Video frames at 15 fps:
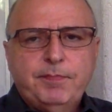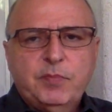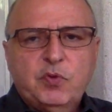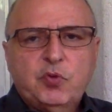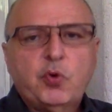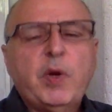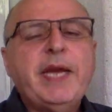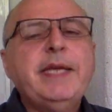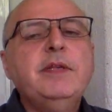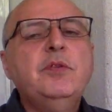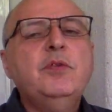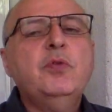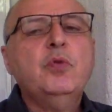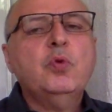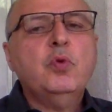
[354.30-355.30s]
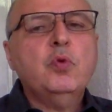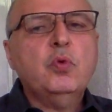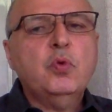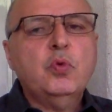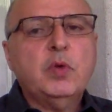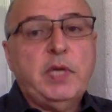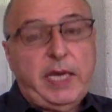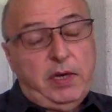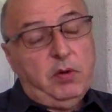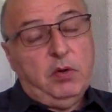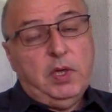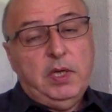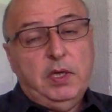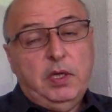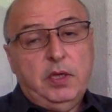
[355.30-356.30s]
trying to, now,
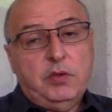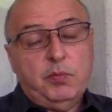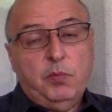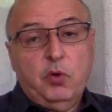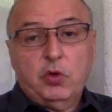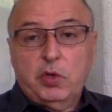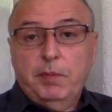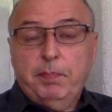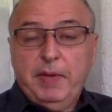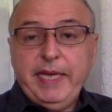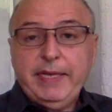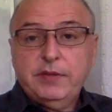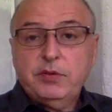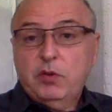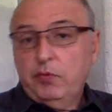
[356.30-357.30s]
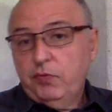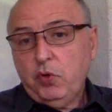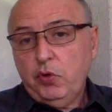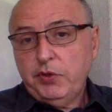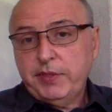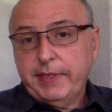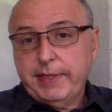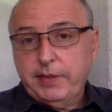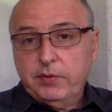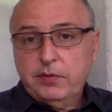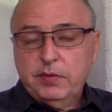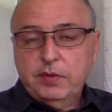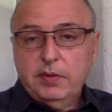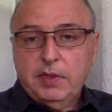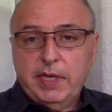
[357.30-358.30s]
it's more complex, of course it
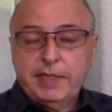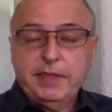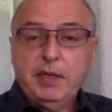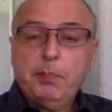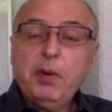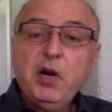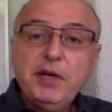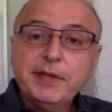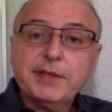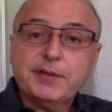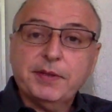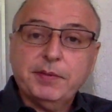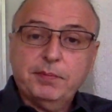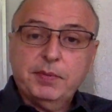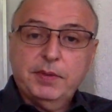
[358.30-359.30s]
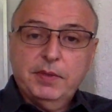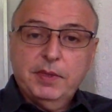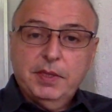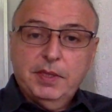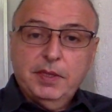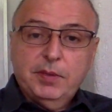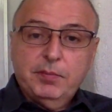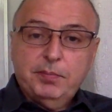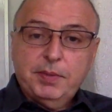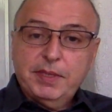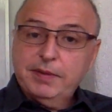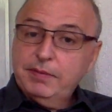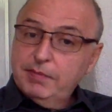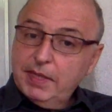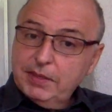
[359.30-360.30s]
is, like in a partnership. But
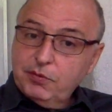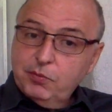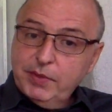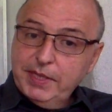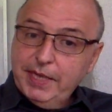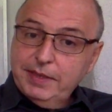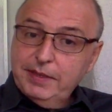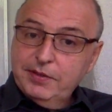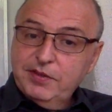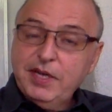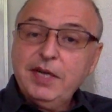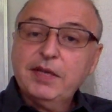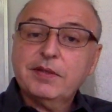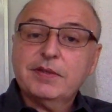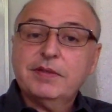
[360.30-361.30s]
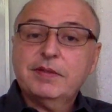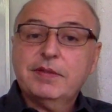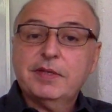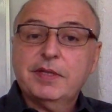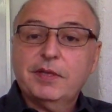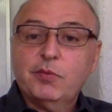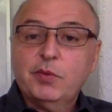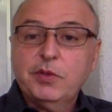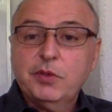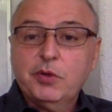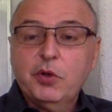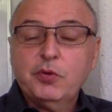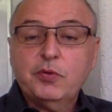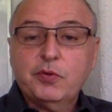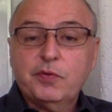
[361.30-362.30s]
as we had discussed, when you
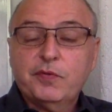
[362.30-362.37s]
go to